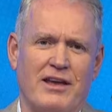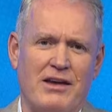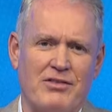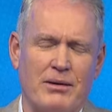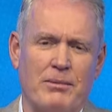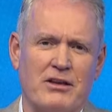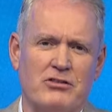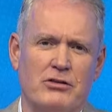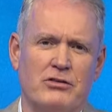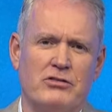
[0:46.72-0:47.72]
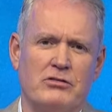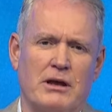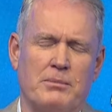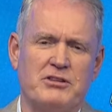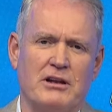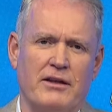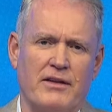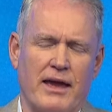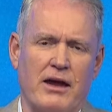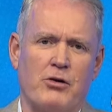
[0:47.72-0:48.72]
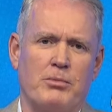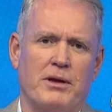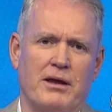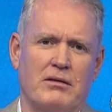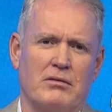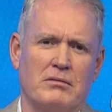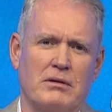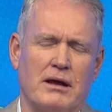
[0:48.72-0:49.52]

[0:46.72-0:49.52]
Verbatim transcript: the evening matches, uh, particularly in the Caribbean.